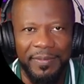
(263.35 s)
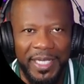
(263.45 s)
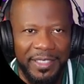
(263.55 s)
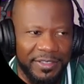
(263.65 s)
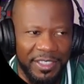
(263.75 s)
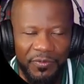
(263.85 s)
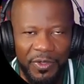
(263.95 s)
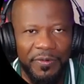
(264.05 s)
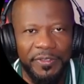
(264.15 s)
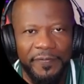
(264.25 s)
like something wrong
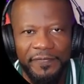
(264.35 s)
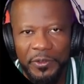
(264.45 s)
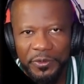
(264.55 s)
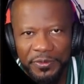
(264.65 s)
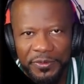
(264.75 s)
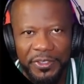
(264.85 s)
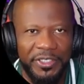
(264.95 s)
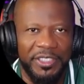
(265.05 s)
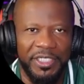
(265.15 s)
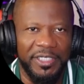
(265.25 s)
with the food or
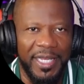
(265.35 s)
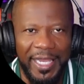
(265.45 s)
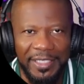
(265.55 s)
you didn't like